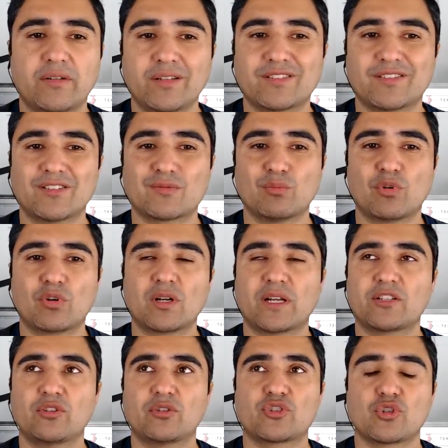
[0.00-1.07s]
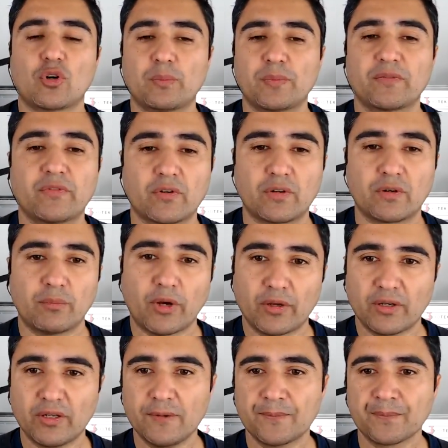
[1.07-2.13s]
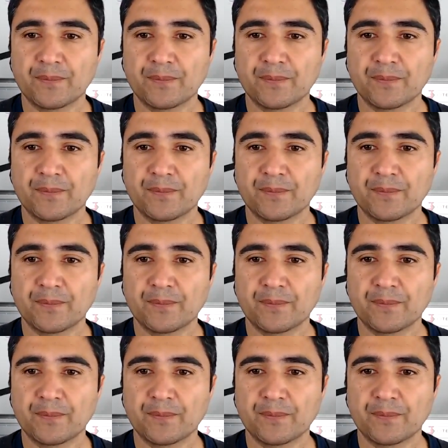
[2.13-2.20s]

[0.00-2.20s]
it's more like you're shopping for a motor,